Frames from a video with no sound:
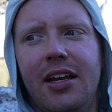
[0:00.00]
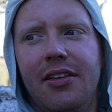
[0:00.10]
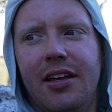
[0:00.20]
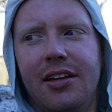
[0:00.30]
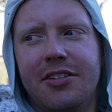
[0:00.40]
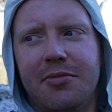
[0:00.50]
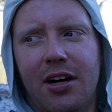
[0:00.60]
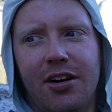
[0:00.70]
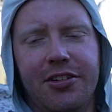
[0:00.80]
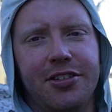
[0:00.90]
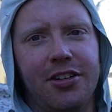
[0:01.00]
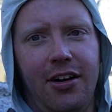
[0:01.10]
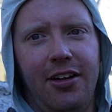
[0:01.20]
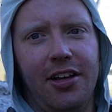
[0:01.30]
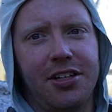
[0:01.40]
and then tomorrow is
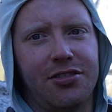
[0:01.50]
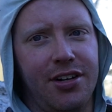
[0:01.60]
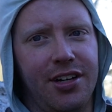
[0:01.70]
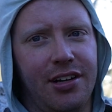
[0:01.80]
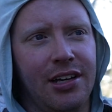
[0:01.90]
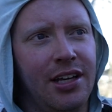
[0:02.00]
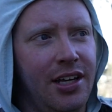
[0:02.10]
all on trail.